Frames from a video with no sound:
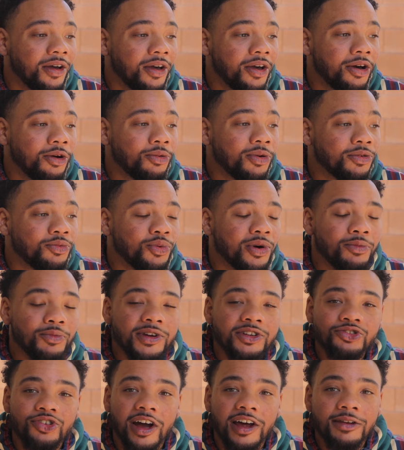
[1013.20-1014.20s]
when we
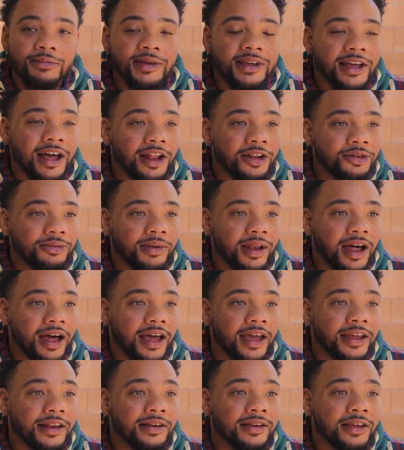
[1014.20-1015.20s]
try to be
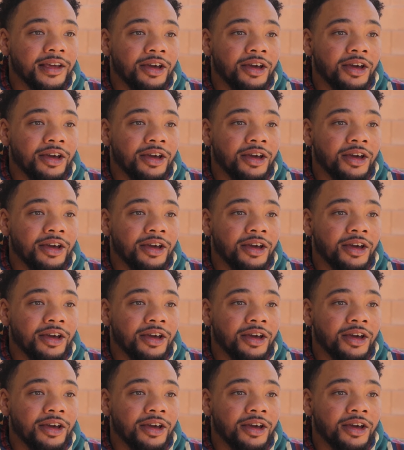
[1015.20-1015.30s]
colorblind,